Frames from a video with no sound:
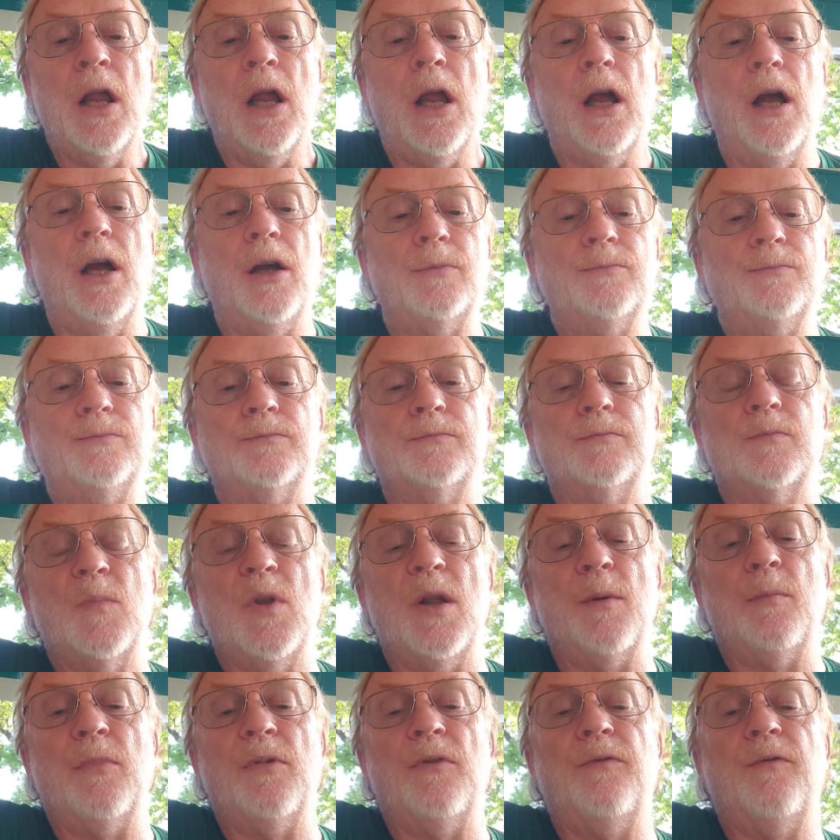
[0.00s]
Um,
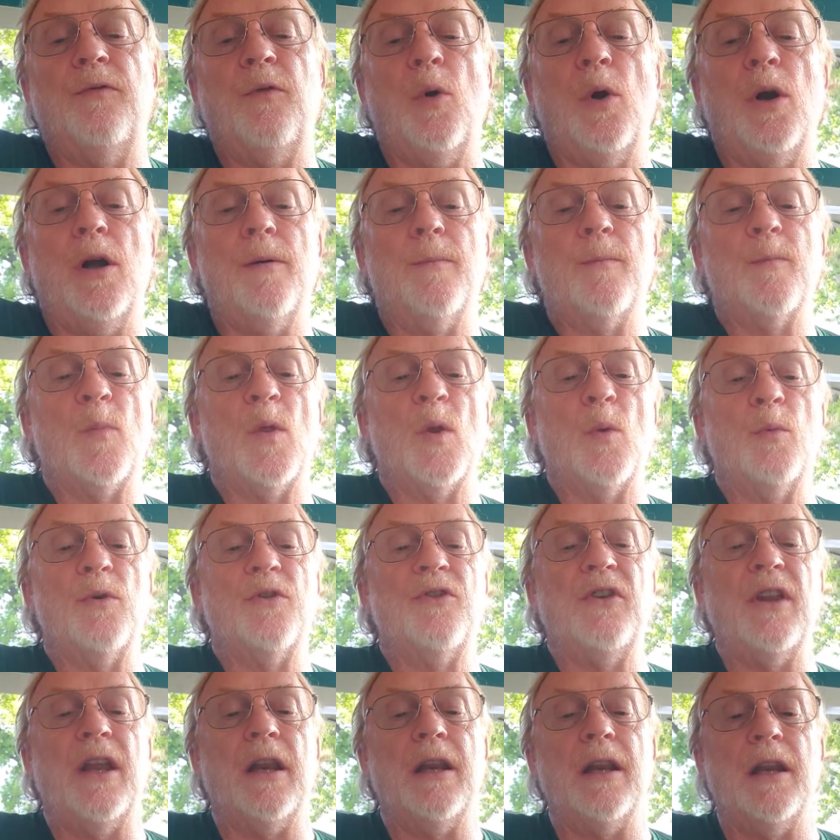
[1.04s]
number four, we're
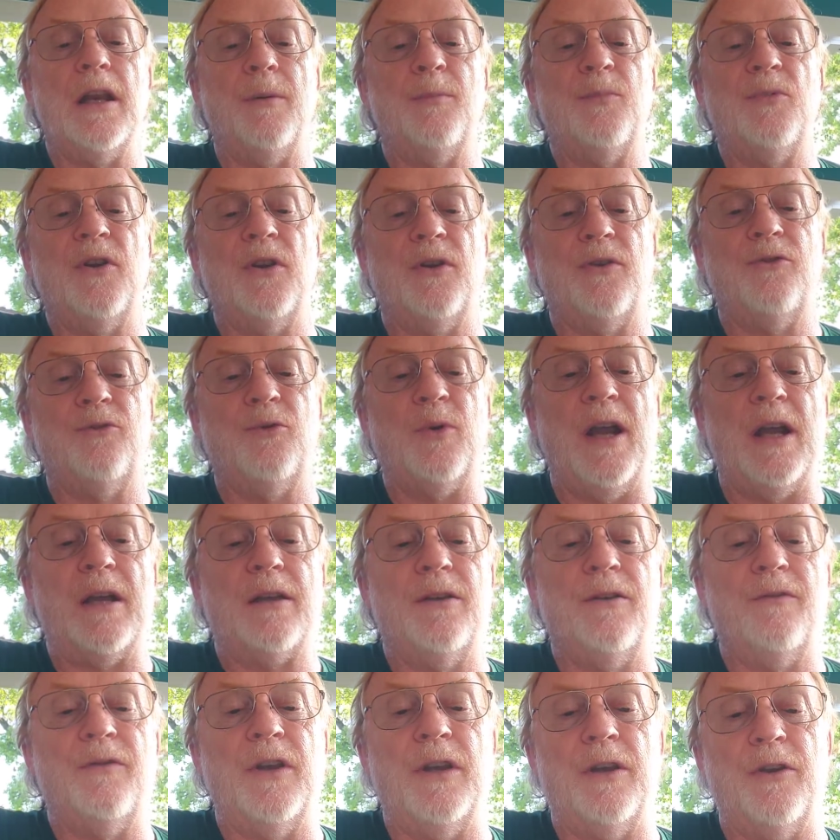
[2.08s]
standing up to
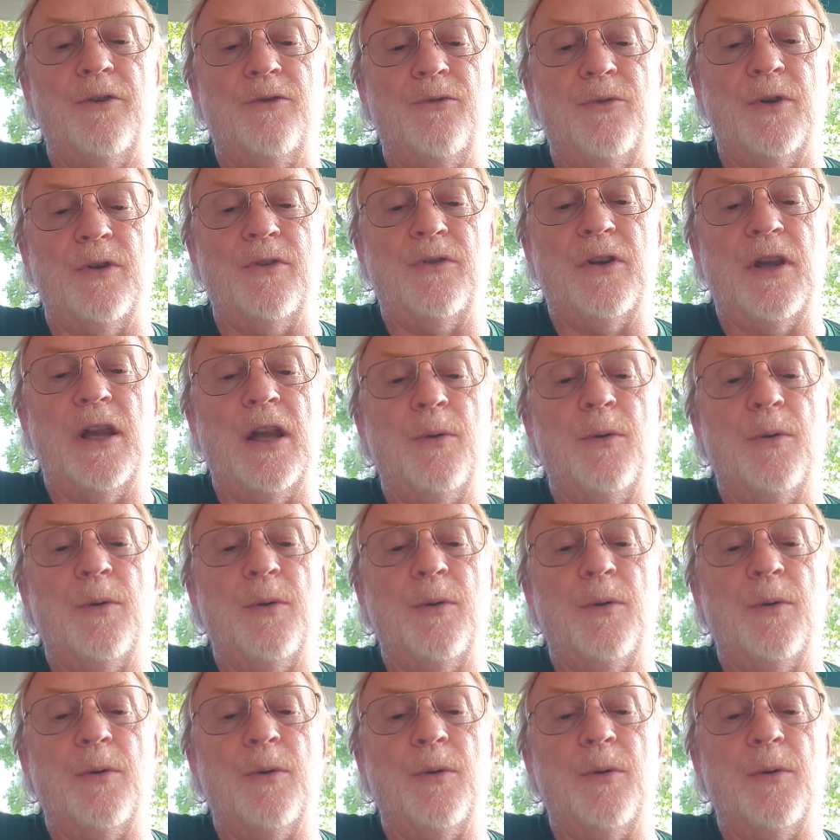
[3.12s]
extractive industries.